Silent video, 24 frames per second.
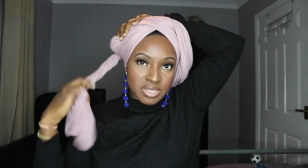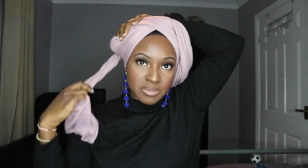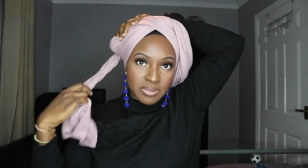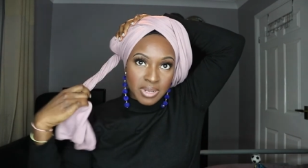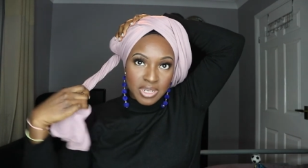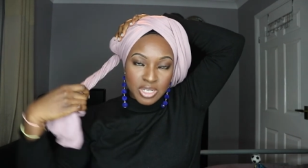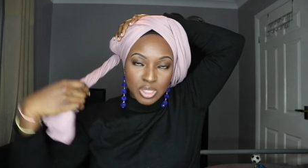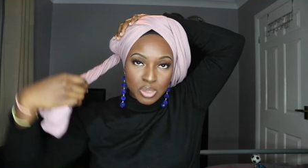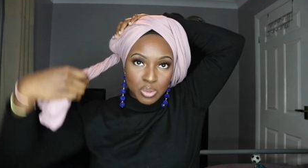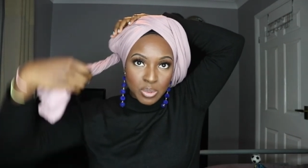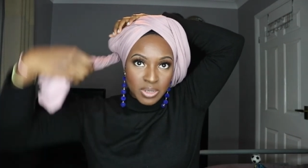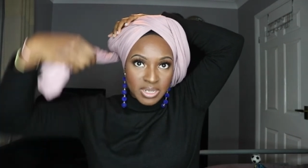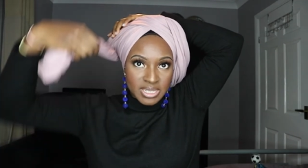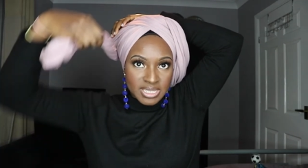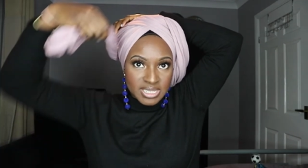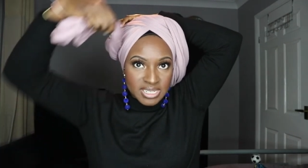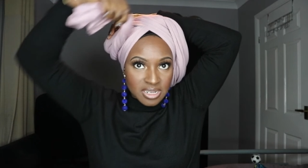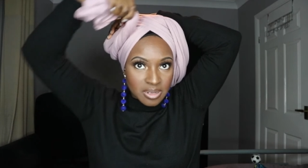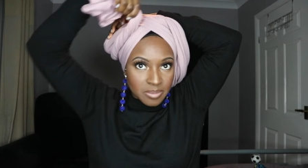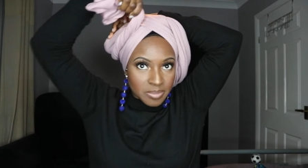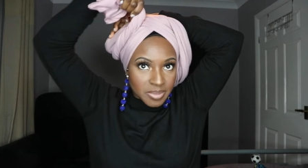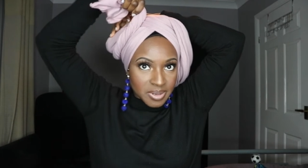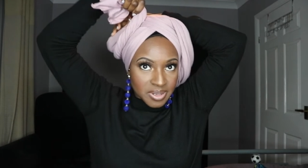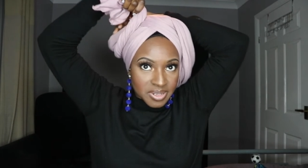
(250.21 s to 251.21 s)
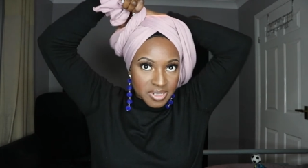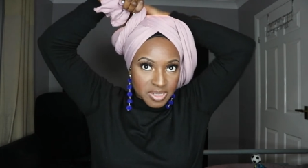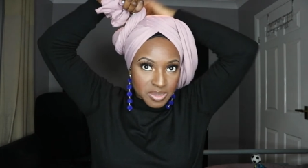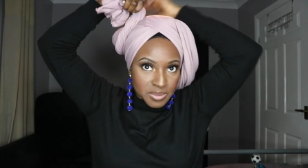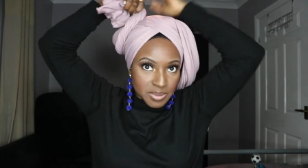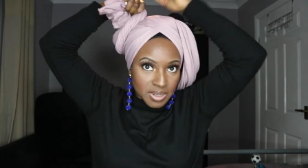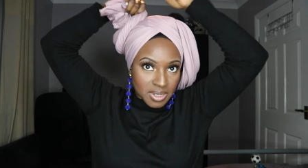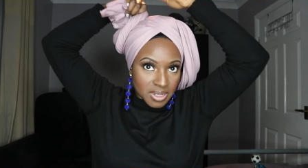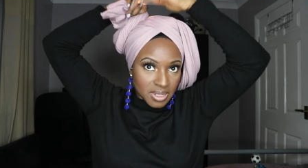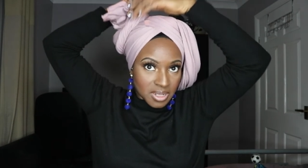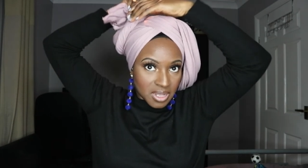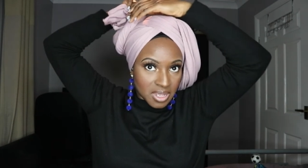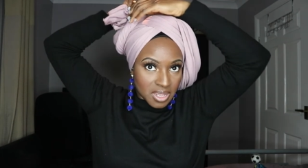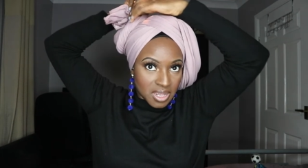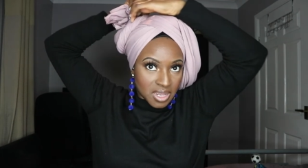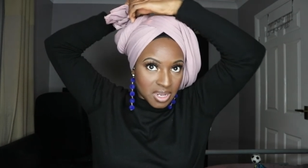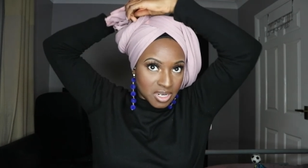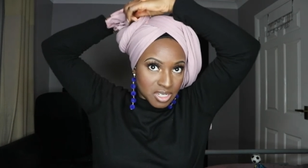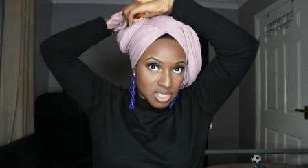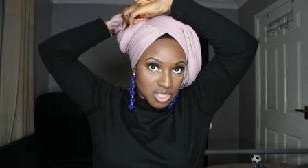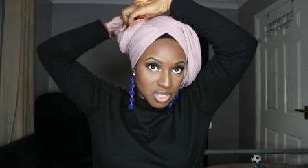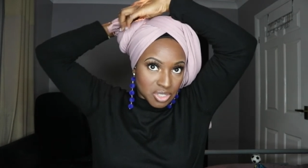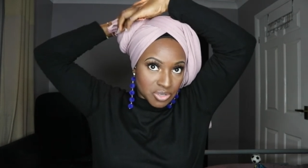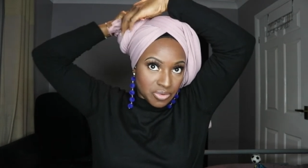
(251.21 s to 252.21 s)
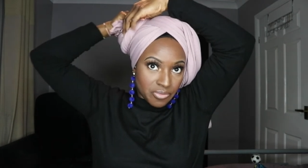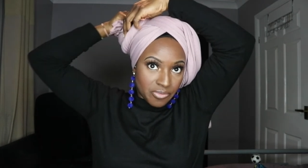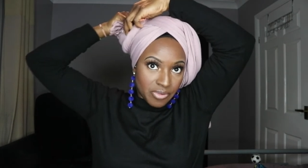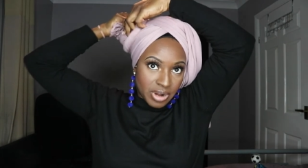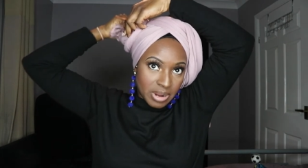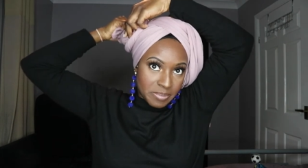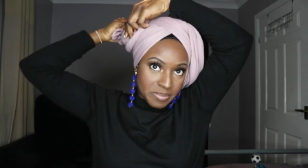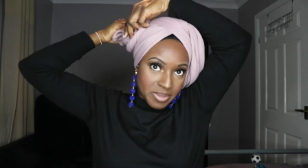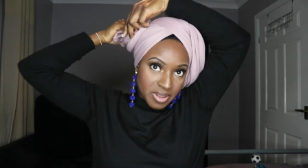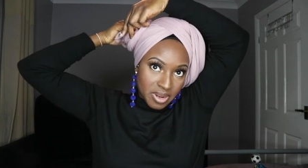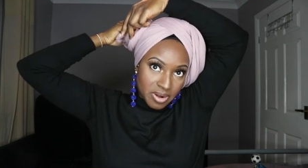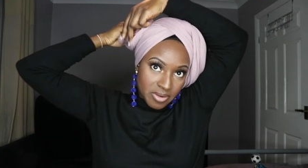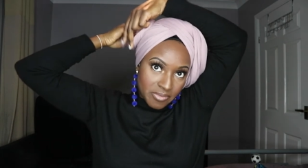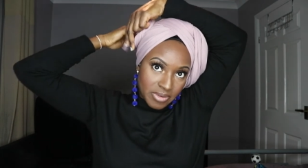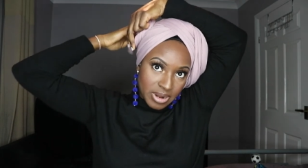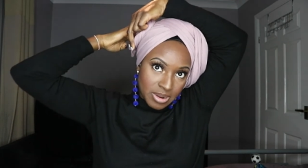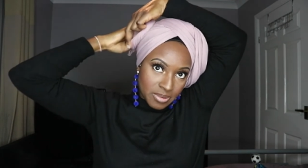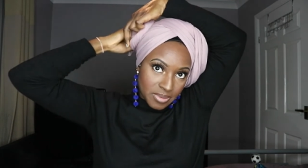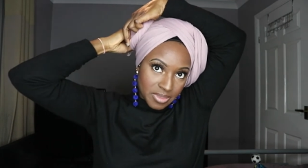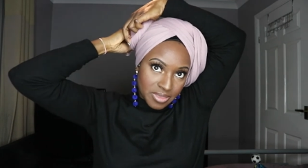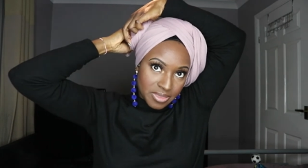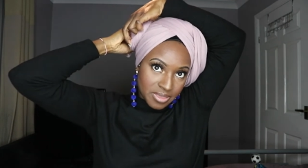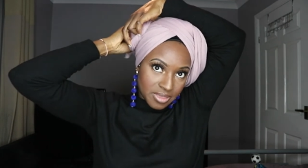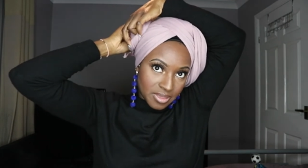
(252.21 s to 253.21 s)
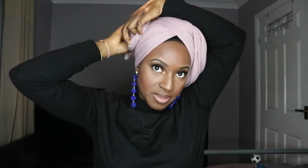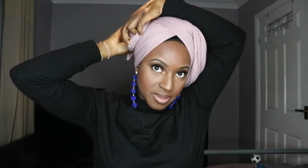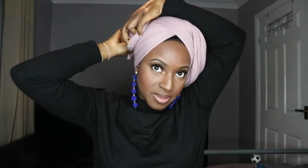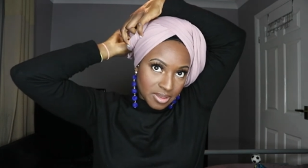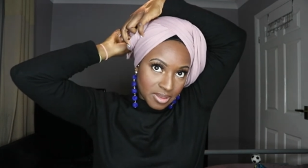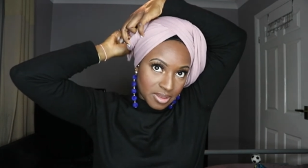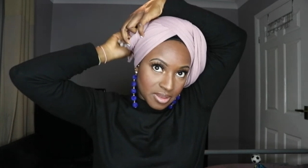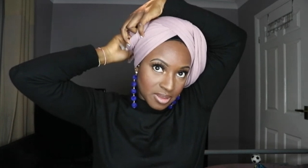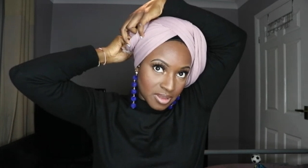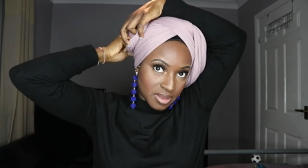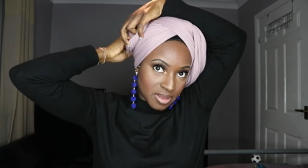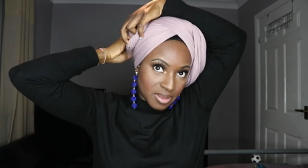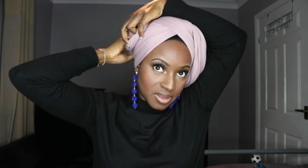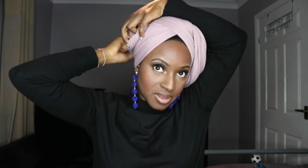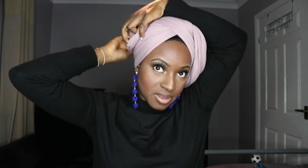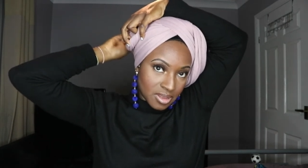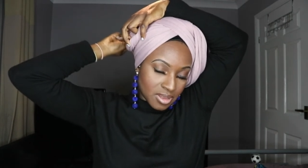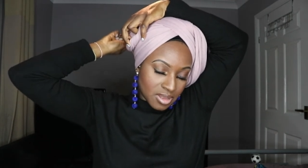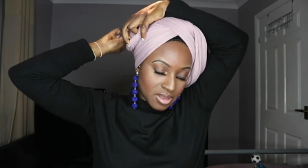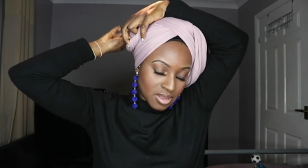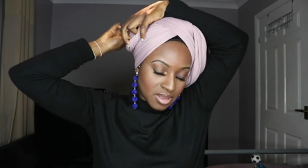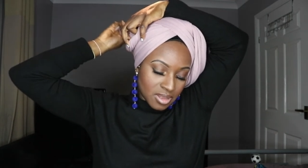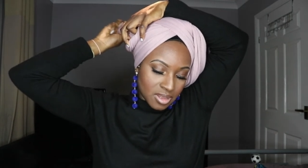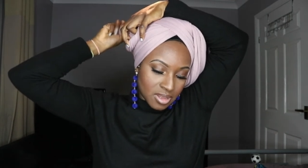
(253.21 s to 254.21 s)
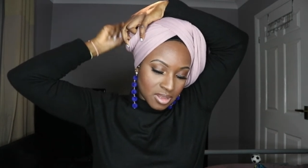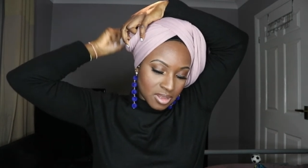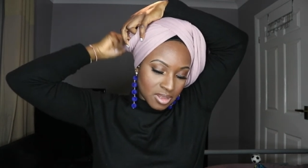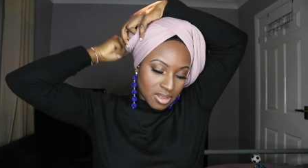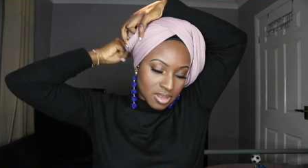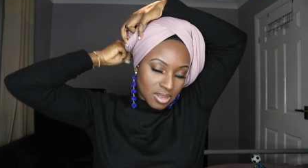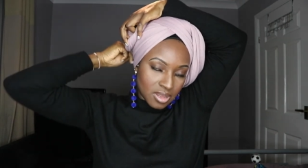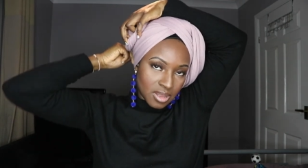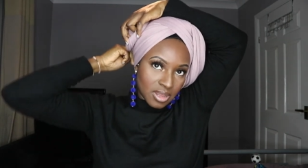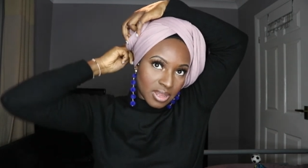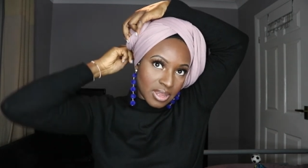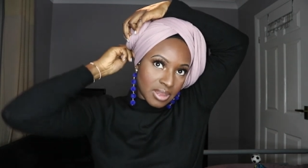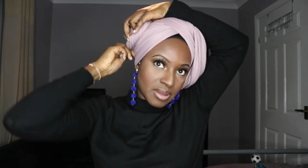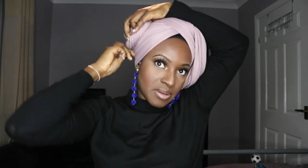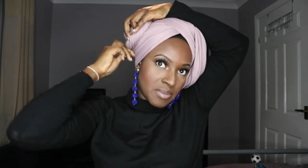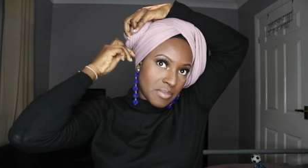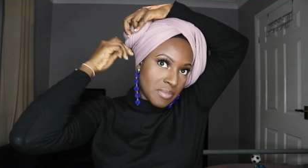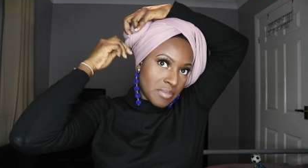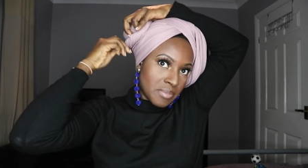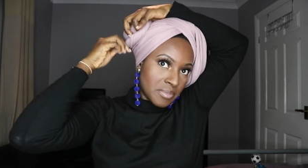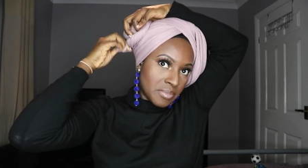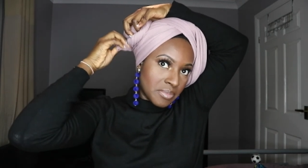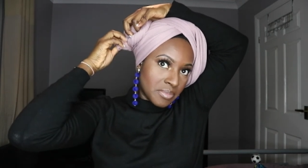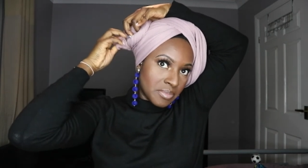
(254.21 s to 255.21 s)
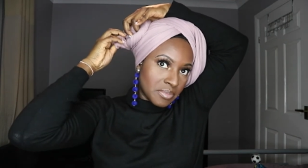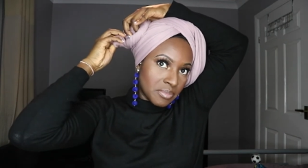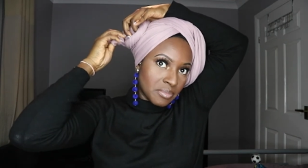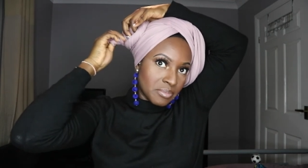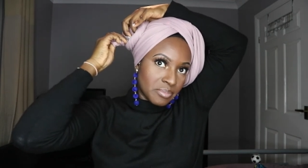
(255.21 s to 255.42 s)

So I twist it a bit as well, just wrap it around the bun